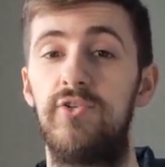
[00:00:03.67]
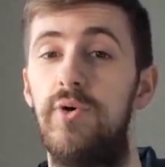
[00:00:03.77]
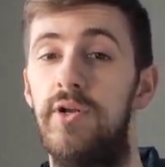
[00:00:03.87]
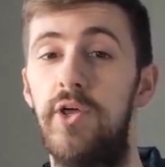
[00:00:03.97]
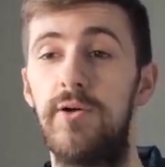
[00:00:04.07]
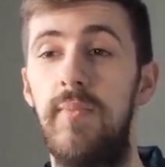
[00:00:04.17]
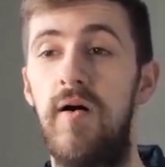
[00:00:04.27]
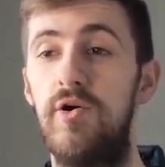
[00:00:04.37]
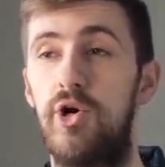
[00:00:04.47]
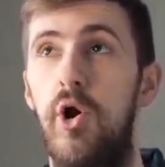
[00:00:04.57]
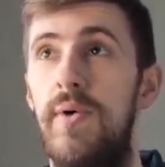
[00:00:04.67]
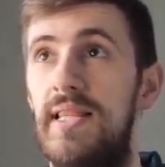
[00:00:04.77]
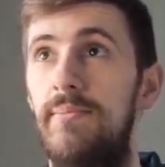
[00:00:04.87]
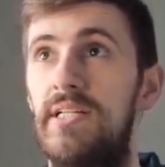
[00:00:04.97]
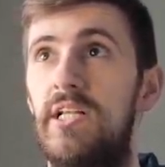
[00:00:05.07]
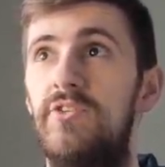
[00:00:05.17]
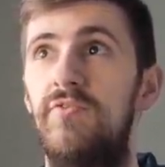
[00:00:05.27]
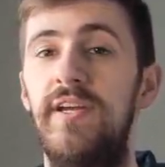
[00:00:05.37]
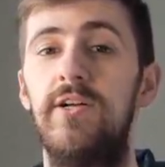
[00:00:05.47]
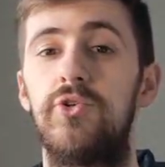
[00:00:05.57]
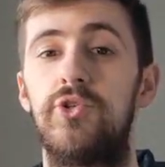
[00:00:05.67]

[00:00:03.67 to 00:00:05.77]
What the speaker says: to another Mario Kart Wii Limitless vehicle